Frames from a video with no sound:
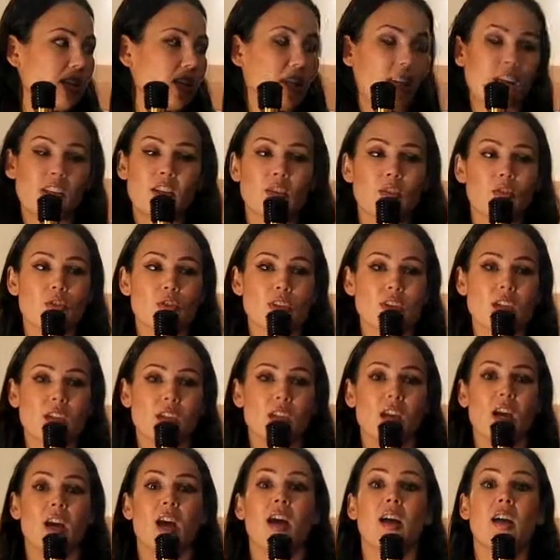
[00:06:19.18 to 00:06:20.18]
I don't drink.
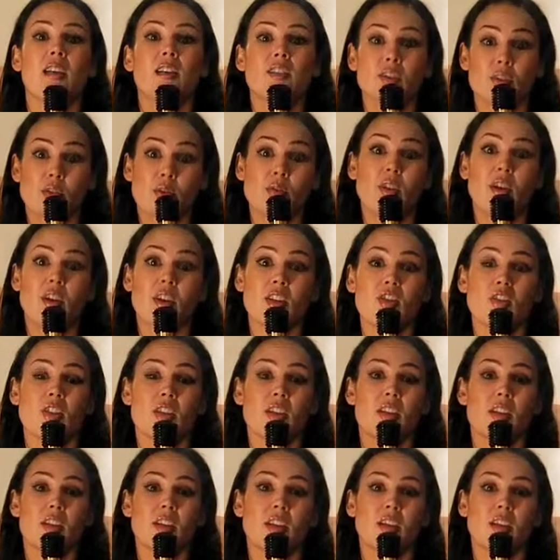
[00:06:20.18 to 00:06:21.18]
I do not
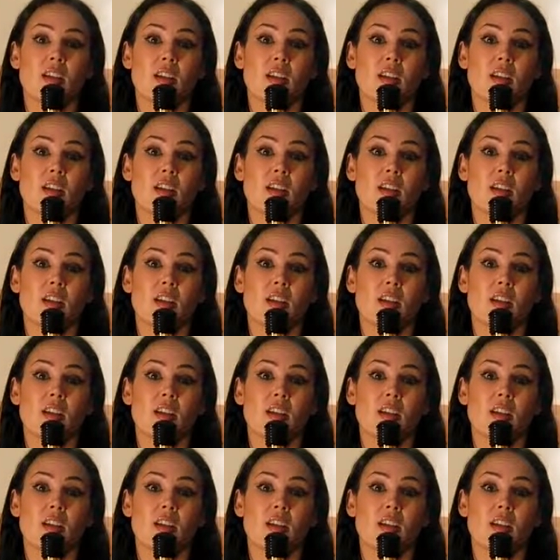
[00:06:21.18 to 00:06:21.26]
drink.